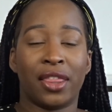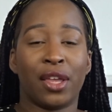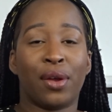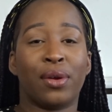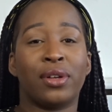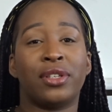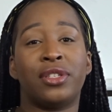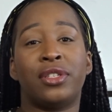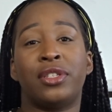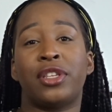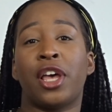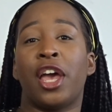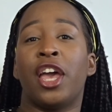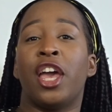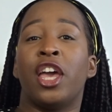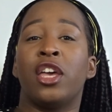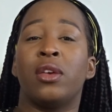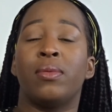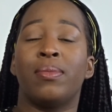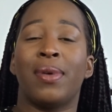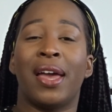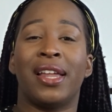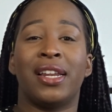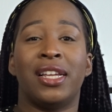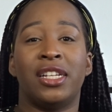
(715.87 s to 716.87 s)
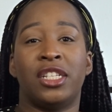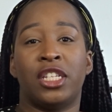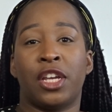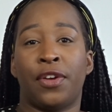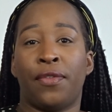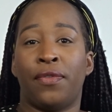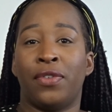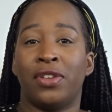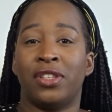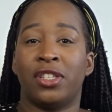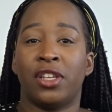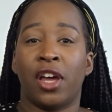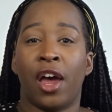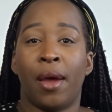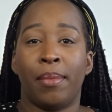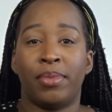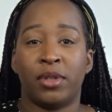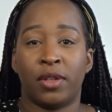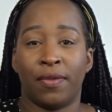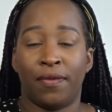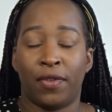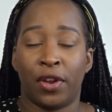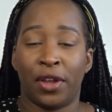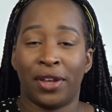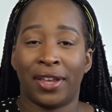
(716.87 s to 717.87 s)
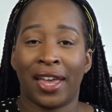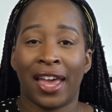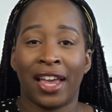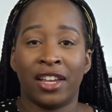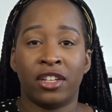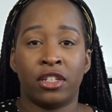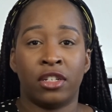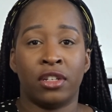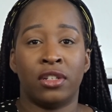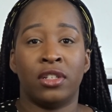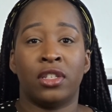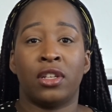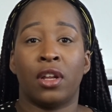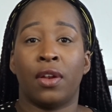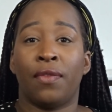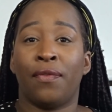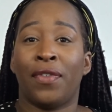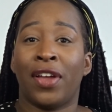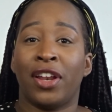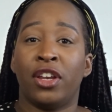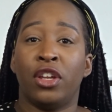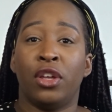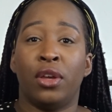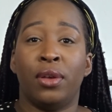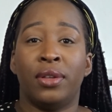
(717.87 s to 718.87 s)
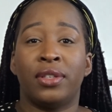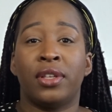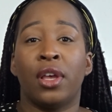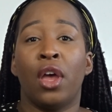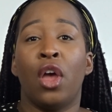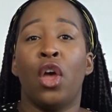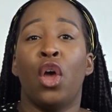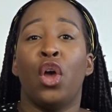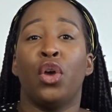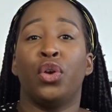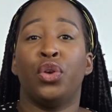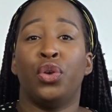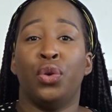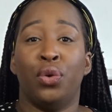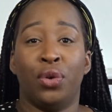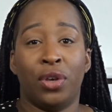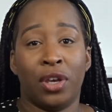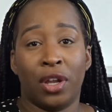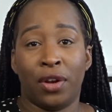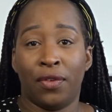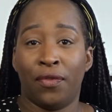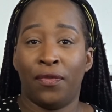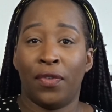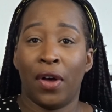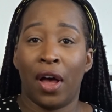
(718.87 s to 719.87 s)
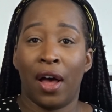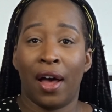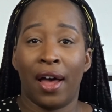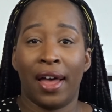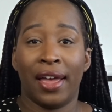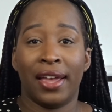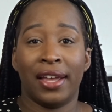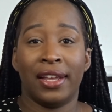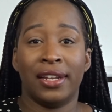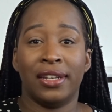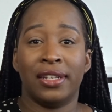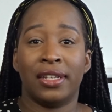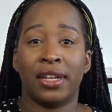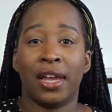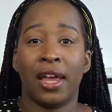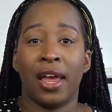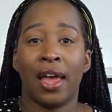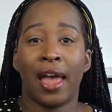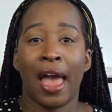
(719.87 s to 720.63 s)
There are so many different types of locations and venues you can find.